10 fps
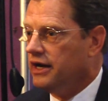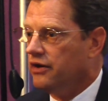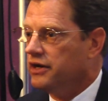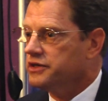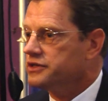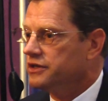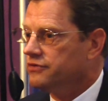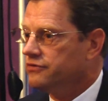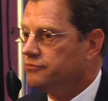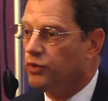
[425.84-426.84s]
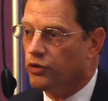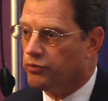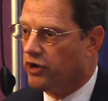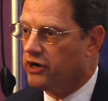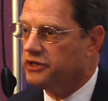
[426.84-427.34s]
areas of
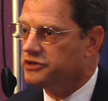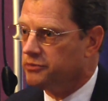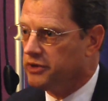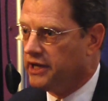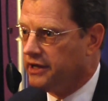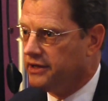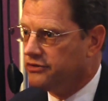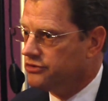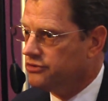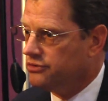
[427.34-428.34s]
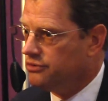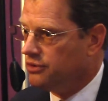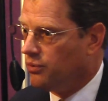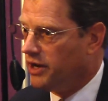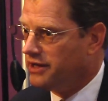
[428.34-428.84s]
both parties are beginning
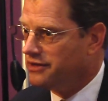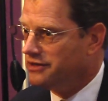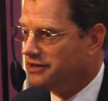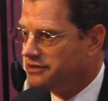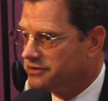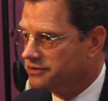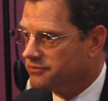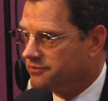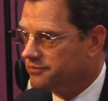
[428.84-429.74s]
to awaken to this?